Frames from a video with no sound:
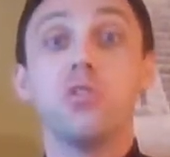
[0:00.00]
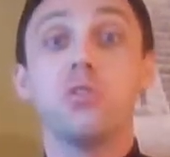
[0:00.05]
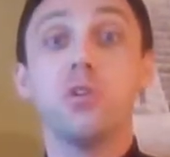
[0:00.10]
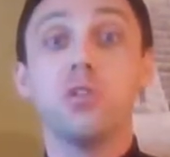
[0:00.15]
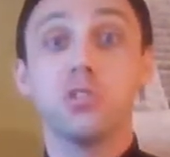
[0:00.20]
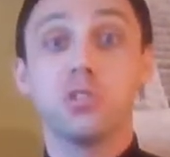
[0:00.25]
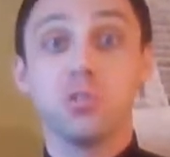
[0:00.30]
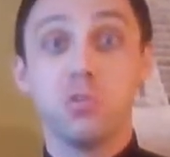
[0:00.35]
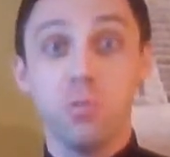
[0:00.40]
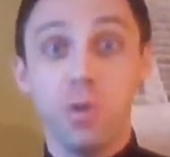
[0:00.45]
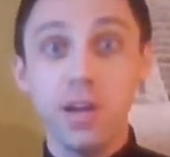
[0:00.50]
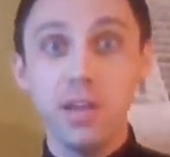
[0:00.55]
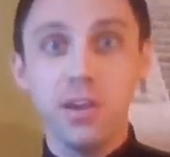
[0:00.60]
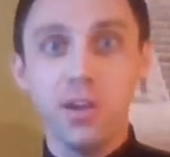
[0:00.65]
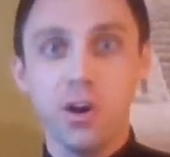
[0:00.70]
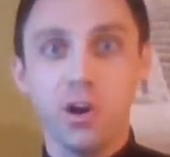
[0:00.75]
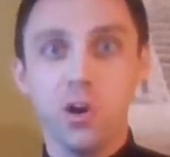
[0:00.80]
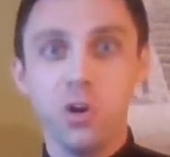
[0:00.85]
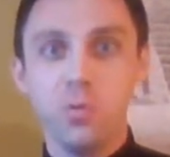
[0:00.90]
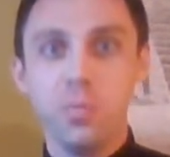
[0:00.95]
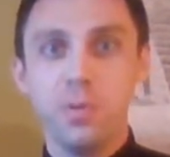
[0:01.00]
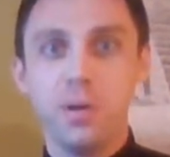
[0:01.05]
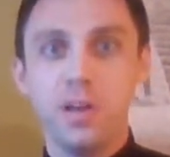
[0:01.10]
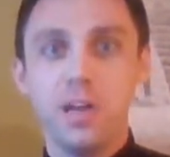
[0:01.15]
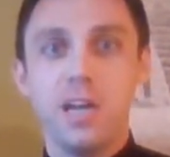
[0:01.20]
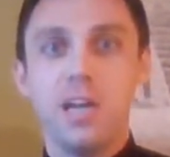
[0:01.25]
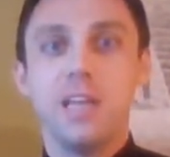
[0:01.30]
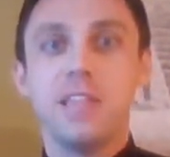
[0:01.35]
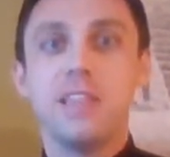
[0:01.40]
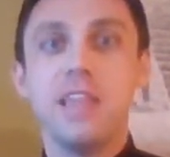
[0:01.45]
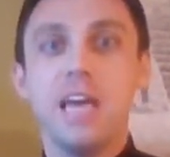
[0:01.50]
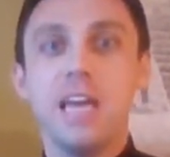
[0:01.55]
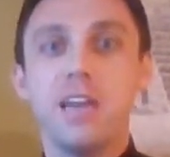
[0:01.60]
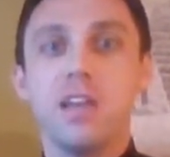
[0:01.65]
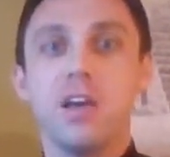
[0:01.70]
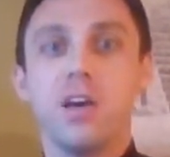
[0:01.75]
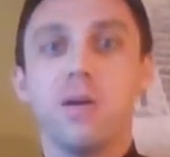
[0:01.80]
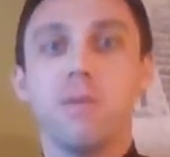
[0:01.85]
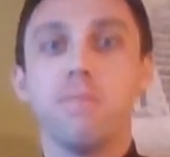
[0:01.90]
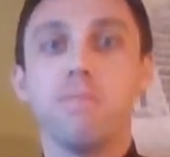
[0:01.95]
There's great hope
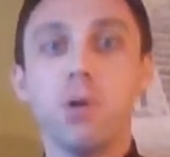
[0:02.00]
that